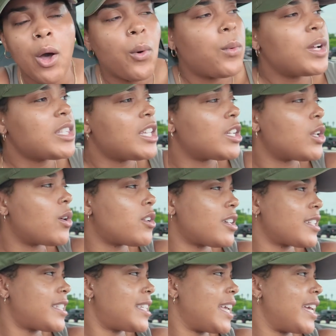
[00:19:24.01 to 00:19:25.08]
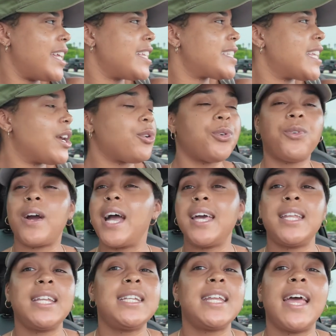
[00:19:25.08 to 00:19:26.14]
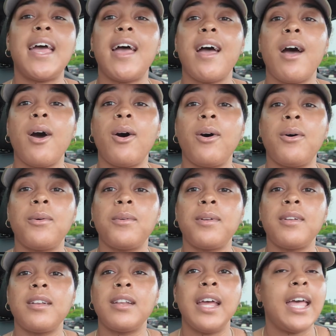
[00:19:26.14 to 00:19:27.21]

What the Lord said, He said, write it down